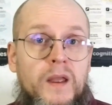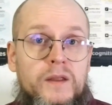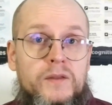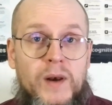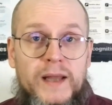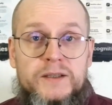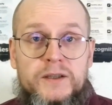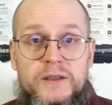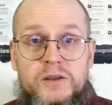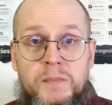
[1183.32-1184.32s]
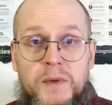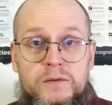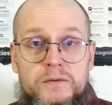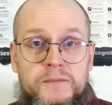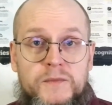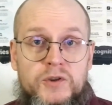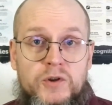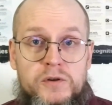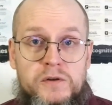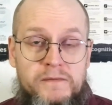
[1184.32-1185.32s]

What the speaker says: The latter is about the choice of